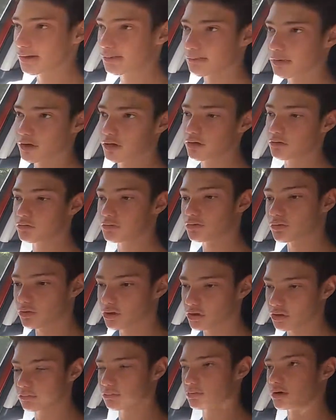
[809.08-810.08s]
But overall
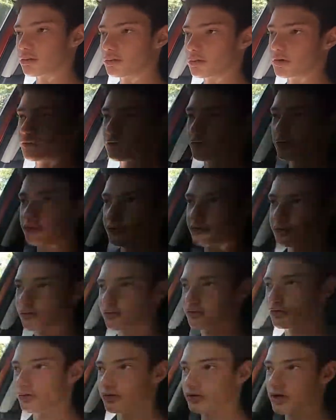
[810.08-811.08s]
it can probably fit
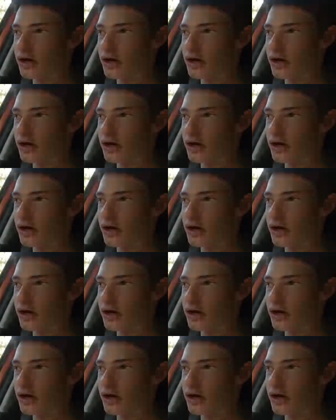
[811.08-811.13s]
2